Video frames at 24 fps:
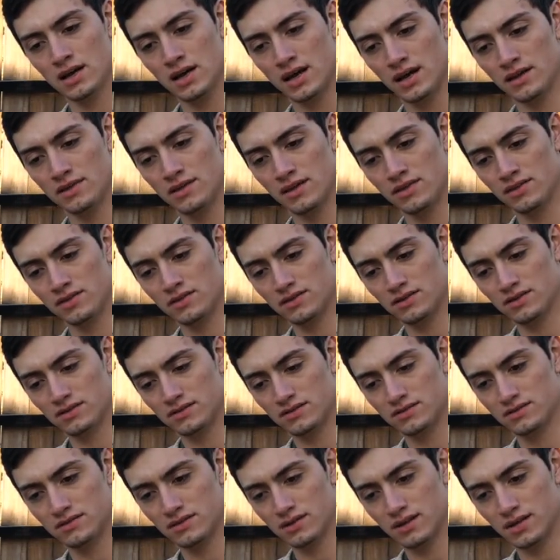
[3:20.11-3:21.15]
And then
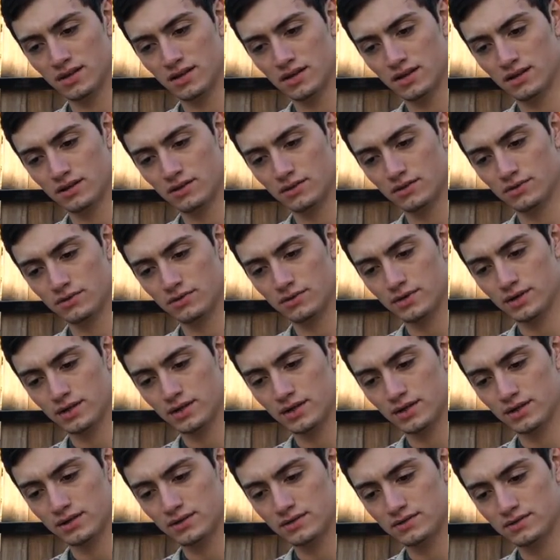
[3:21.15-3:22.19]
there's
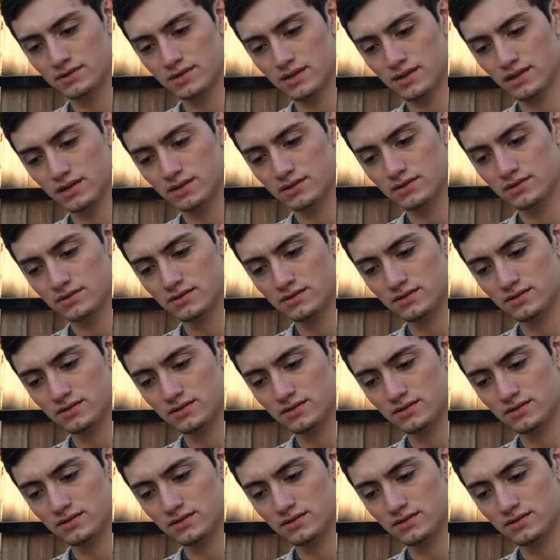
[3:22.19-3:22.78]
3, 6,